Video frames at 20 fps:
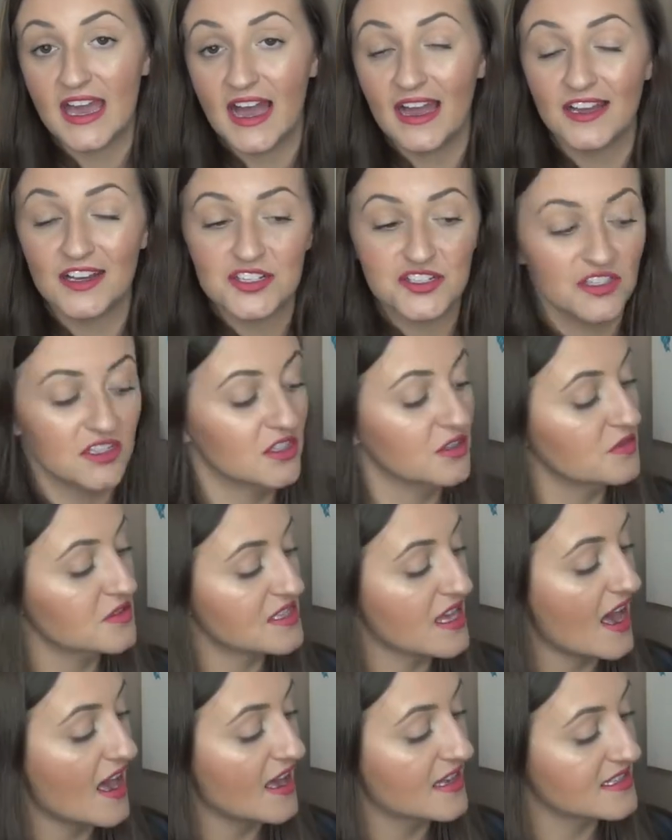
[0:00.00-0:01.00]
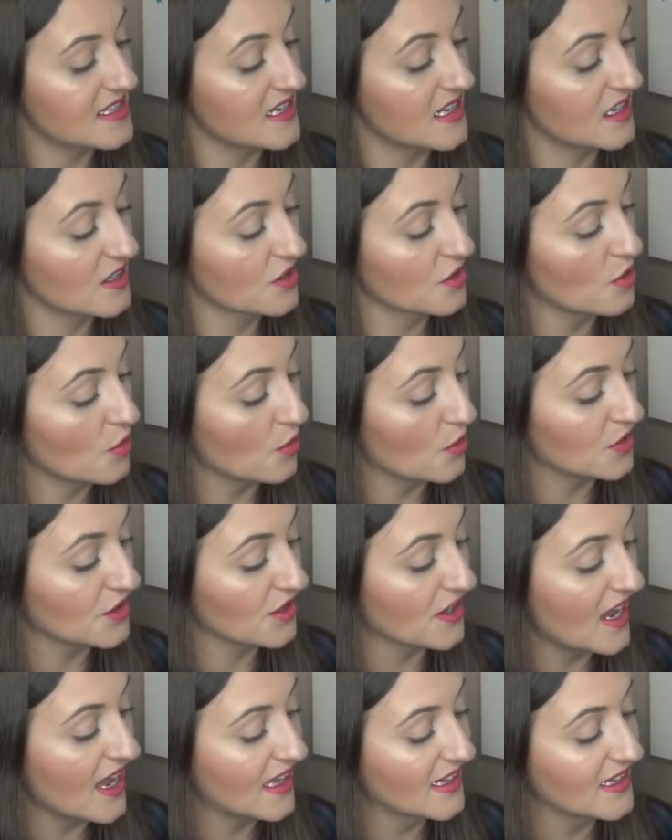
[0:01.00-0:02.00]
I actually use that as an inner
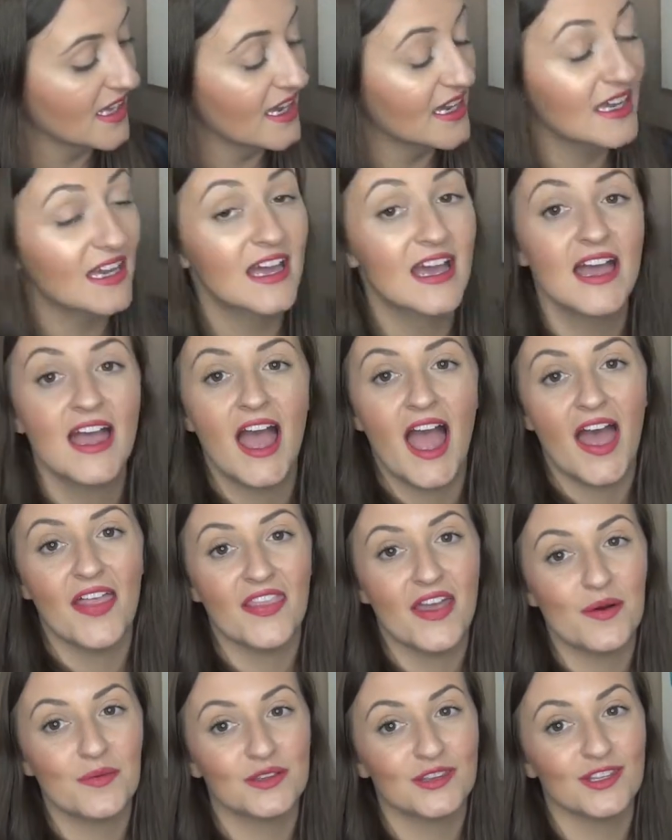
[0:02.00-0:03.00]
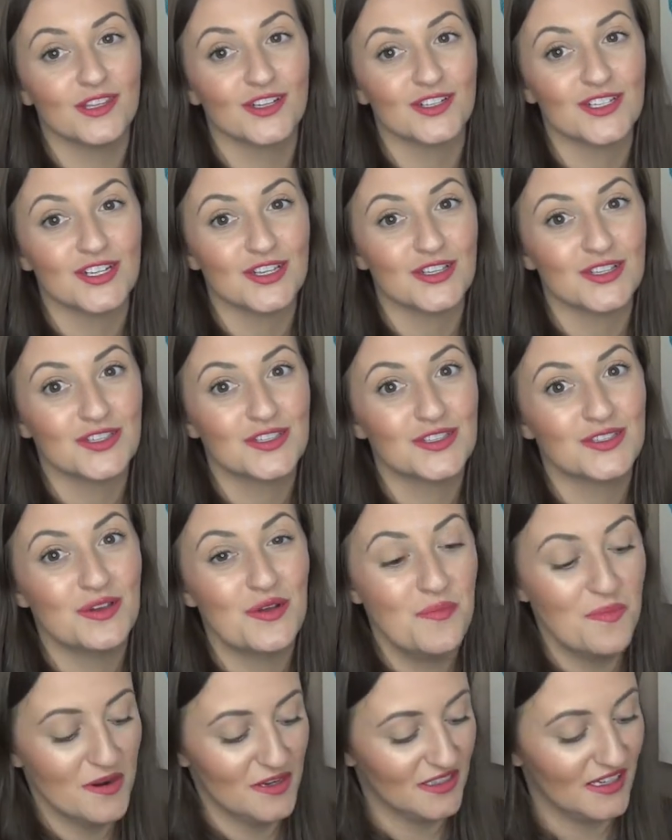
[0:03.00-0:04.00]
corner highlight, and that one looked
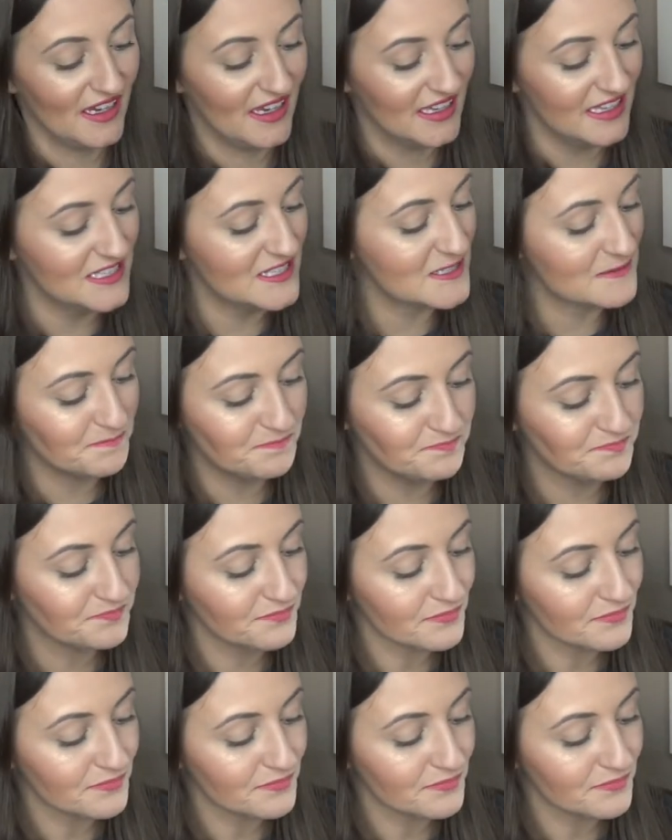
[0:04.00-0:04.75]
super nice.